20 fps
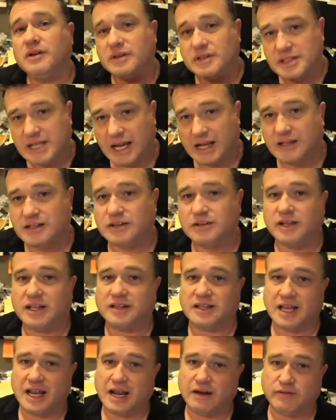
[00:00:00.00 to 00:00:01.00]
tell you that
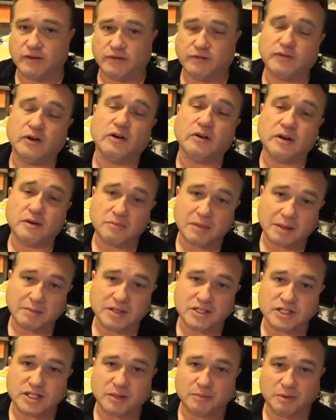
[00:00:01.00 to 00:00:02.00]
they have your phone, and maybe
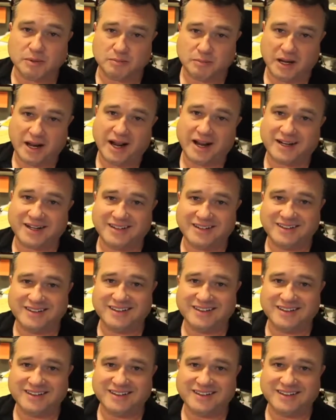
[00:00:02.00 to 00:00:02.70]
ship it back.